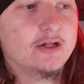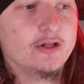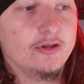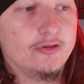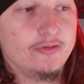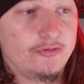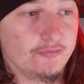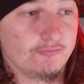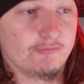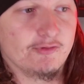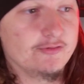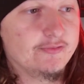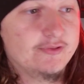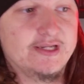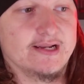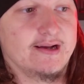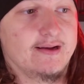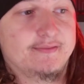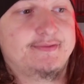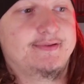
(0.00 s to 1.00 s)
through
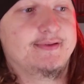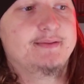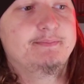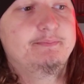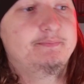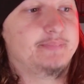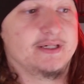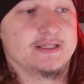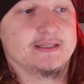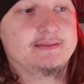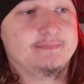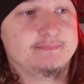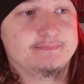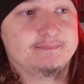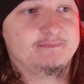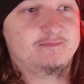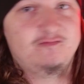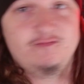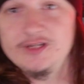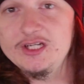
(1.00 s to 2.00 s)
nothing but
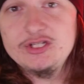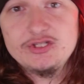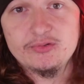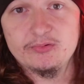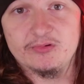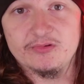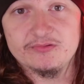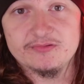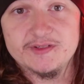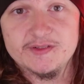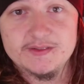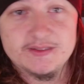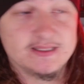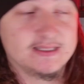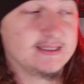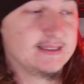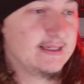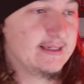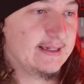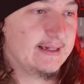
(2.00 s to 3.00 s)
visuals.
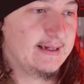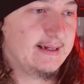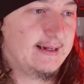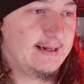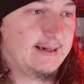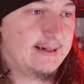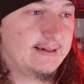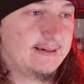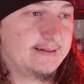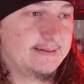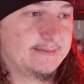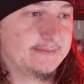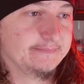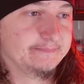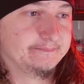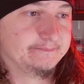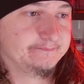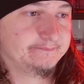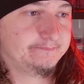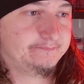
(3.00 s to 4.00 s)

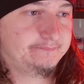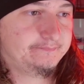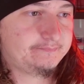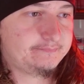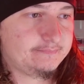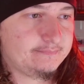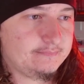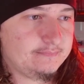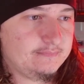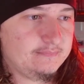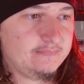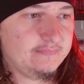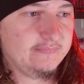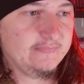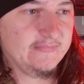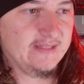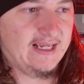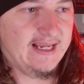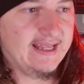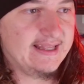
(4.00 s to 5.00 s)
And
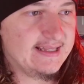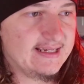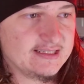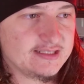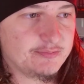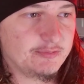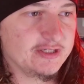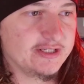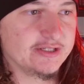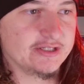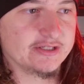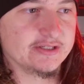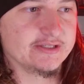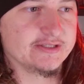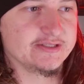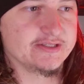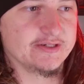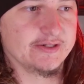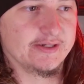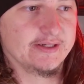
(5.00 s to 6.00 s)
that's what you got
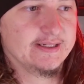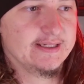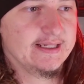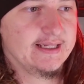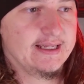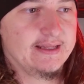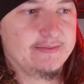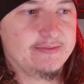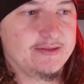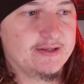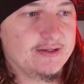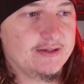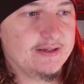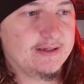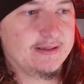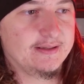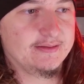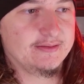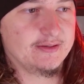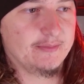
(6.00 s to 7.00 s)
to do.
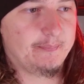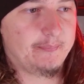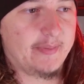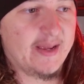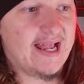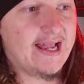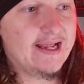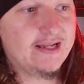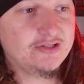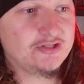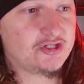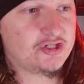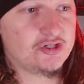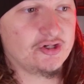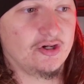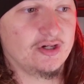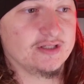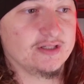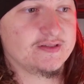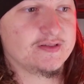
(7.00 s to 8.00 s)
The band
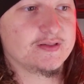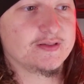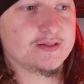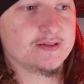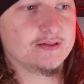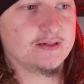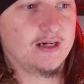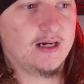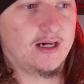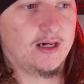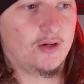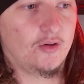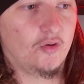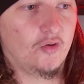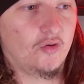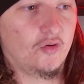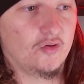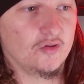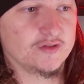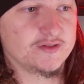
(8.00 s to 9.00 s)
shots are
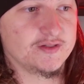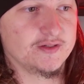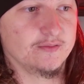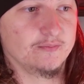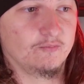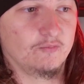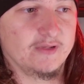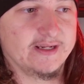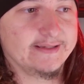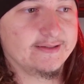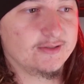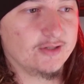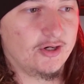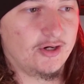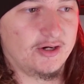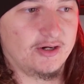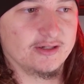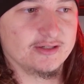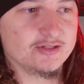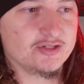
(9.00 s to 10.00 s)
awesome. We
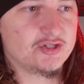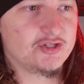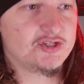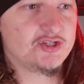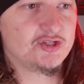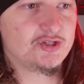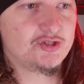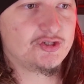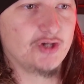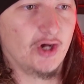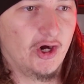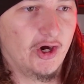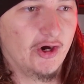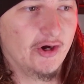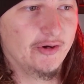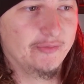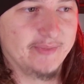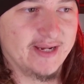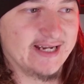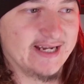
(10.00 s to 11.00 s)
got
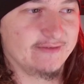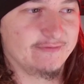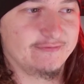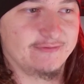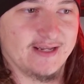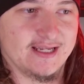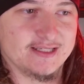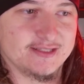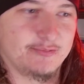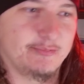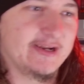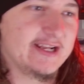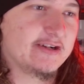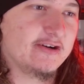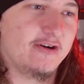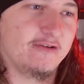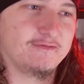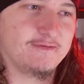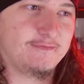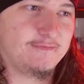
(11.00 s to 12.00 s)
so many flares. We
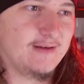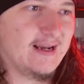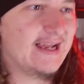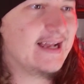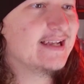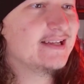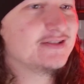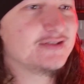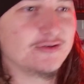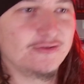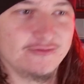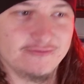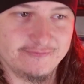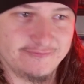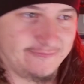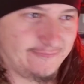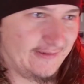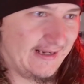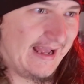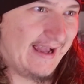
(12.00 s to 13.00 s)
got flares on
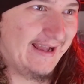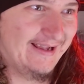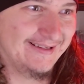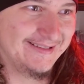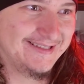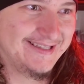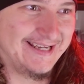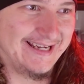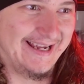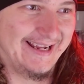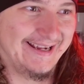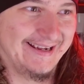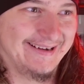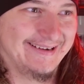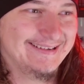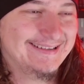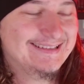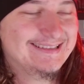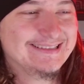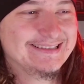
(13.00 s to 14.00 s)
flares
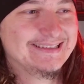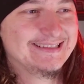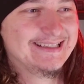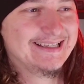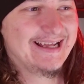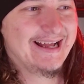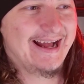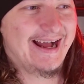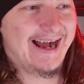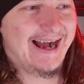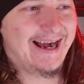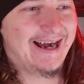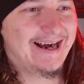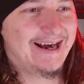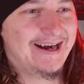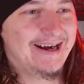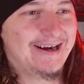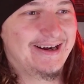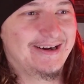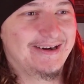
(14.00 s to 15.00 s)
here.
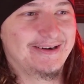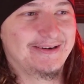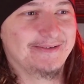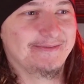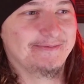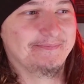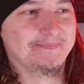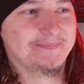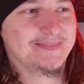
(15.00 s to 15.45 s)
And